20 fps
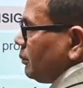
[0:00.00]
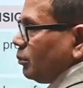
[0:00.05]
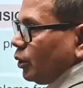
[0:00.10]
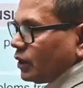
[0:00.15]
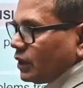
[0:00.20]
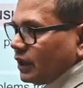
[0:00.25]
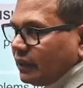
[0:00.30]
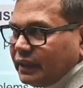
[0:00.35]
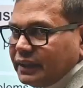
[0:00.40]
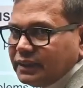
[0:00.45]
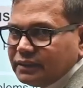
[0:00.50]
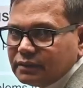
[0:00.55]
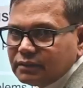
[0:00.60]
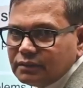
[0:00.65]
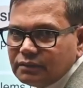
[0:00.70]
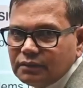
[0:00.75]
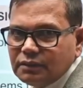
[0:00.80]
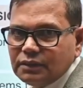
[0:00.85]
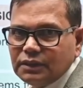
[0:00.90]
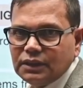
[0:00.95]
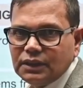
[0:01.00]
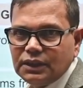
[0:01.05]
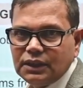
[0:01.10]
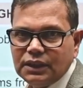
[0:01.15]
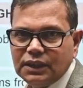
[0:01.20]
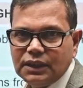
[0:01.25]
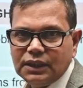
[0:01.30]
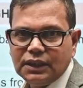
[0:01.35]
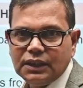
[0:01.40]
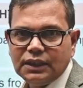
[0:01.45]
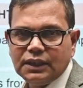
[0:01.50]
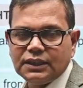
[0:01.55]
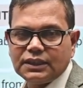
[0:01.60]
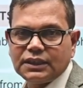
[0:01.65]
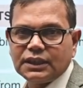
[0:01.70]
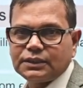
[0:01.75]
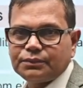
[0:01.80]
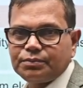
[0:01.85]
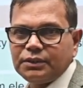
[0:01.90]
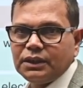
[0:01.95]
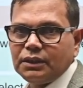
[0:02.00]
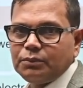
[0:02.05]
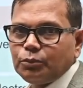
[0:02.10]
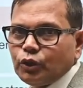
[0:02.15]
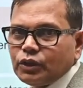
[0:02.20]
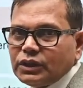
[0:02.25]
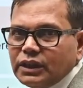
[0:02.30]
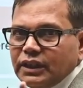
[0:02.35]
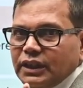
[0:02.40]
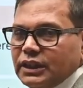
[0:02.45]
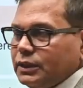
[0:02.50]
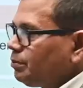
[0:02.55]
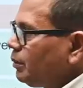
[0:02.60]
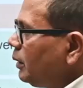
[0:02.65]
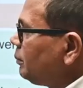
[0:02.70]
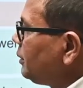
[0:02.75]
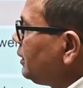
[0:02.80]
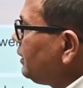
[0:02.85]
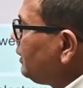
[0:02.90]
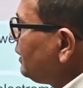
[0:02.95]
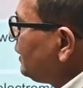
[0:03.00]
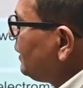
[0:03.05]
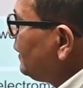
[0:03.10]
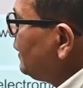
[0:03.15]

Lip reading: moderate. It has been a moderate paper.